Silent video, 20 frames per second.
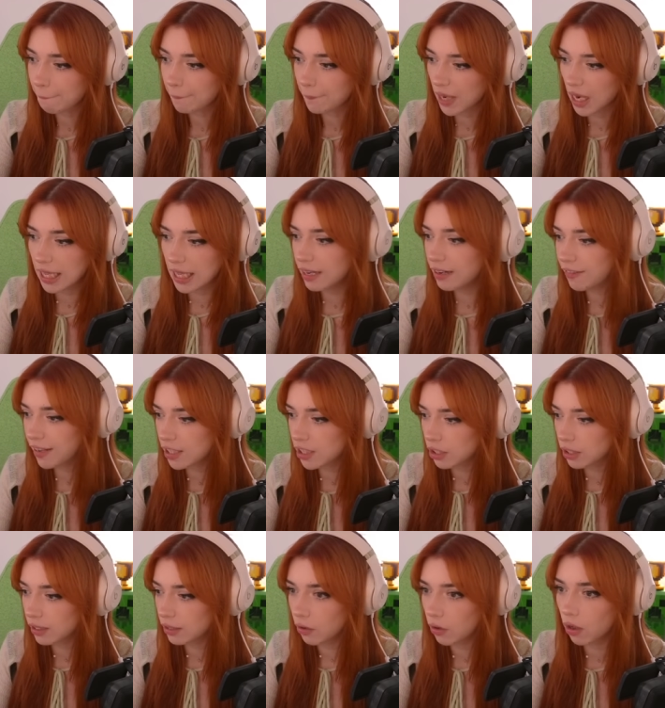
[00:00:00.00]
And then
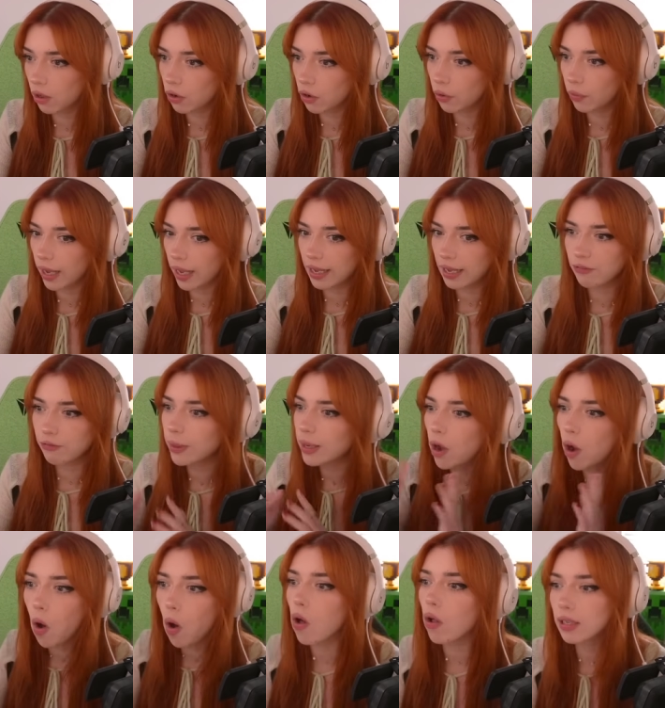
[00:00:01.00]
eventually they'll all go away. If we
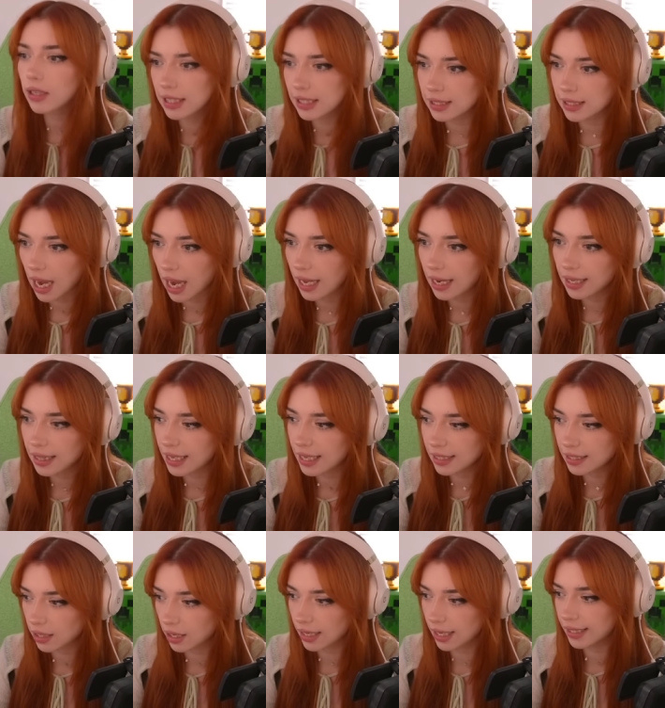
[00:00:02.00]
all decide that
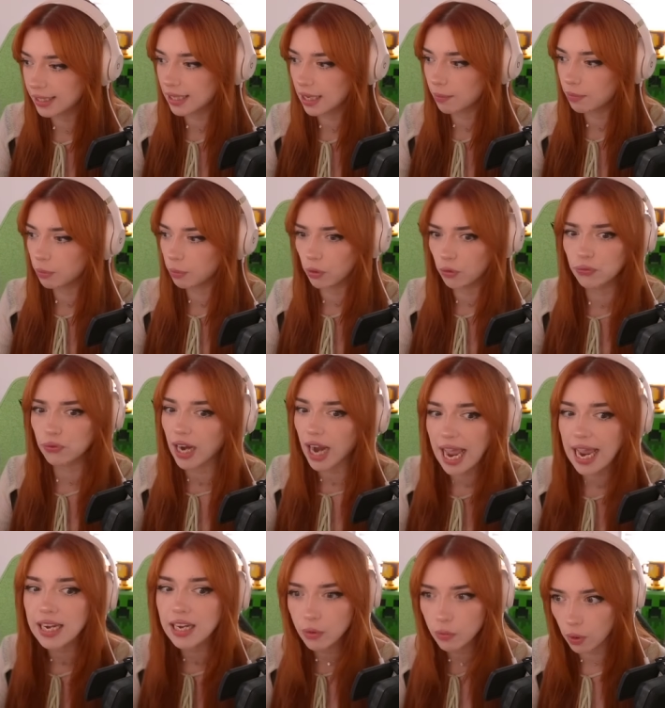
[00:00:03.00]
it's unacceptable for
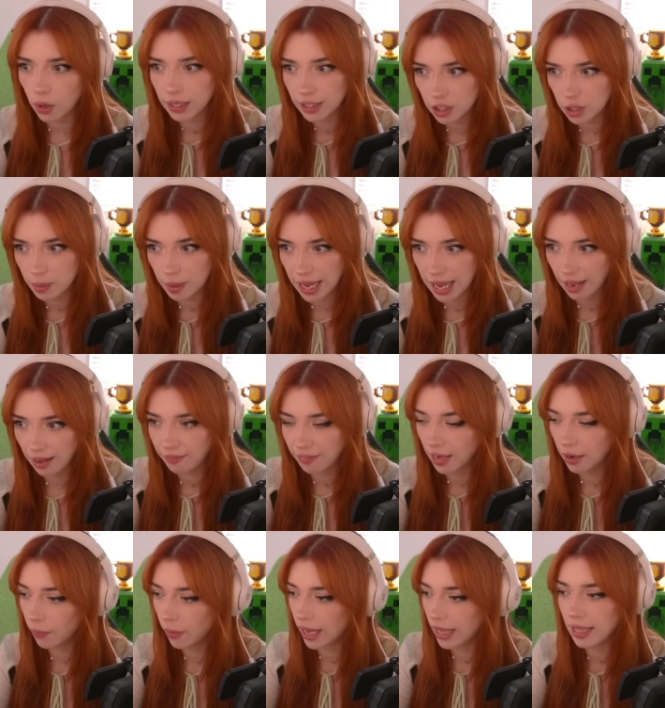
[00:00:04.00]
anyone to behave that way,